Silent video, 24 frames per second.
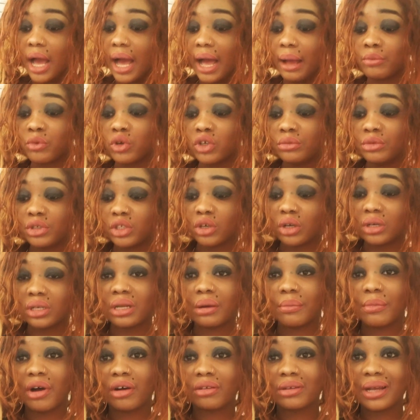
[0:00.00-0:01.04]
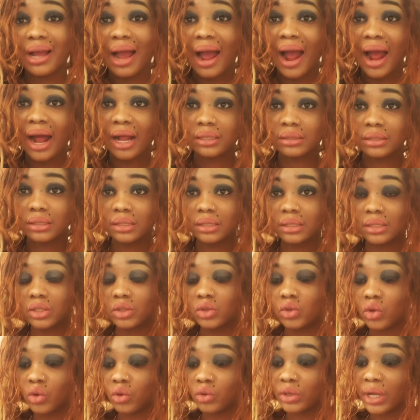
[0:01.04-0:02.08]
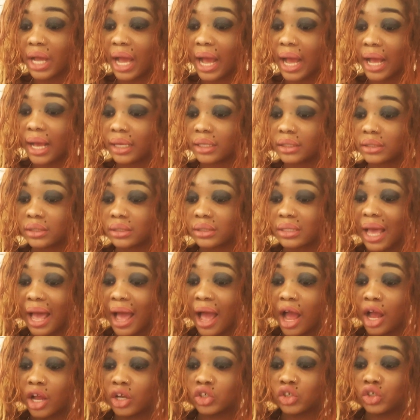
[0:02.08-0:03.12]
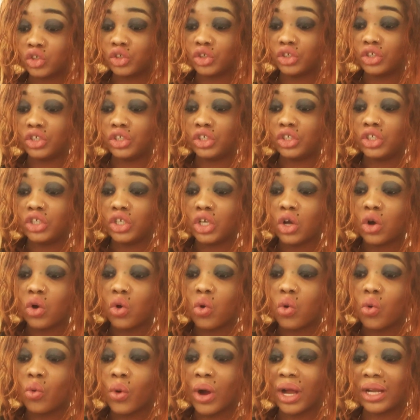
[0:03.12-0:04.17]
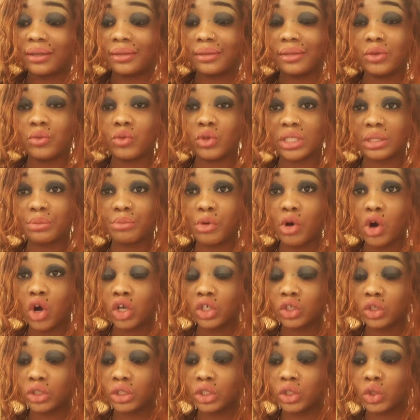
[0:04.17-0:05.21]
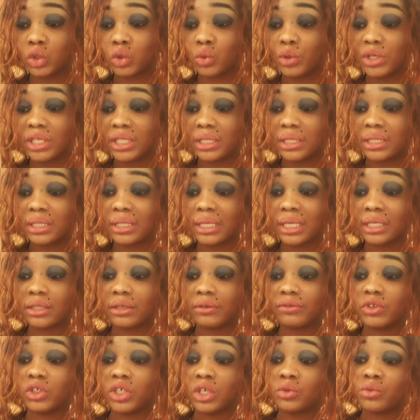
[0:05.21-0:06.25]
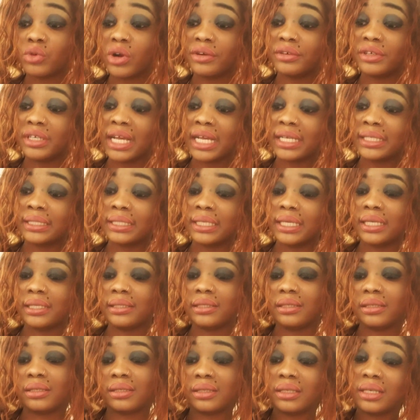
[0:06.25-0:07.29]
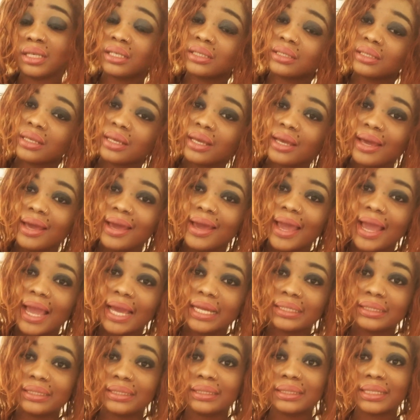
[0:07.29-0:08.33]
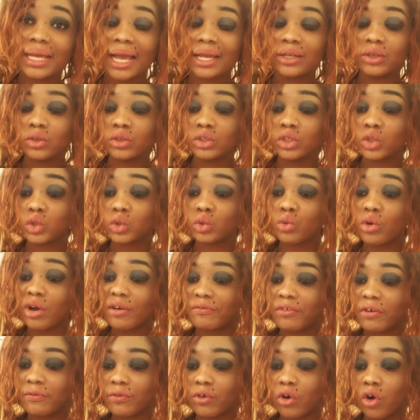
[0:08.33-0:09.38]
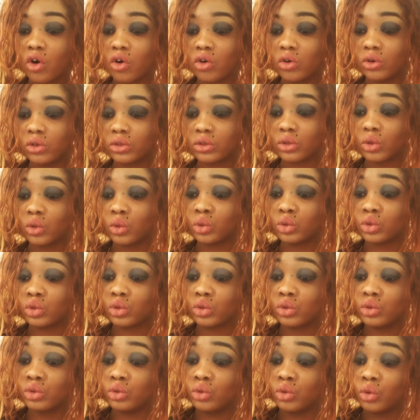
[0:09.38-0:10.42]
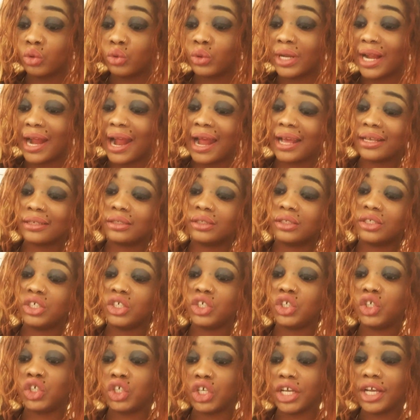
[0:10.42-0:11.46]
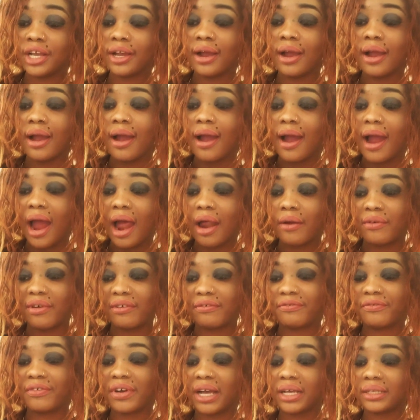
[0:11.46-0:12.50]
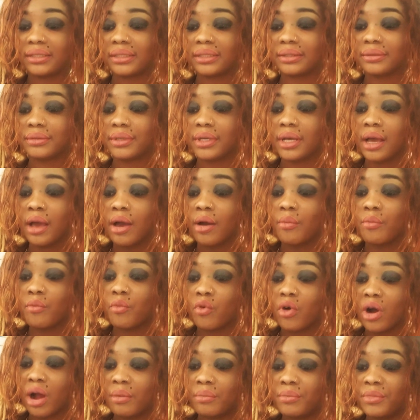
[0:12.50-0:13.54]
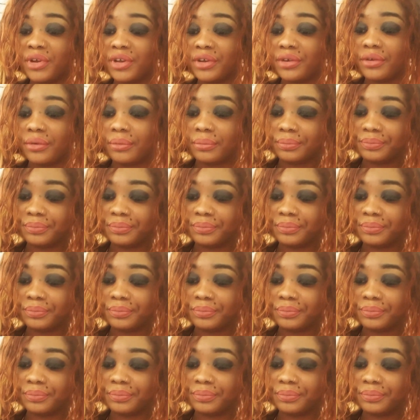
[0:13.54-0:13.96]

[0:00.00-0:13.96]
I'm going to be talking about the artist known as Ange Didier Houon. He was born on the 26th of January 1986 and he died on the 12th of August, also known as DJ Arafat Mohammed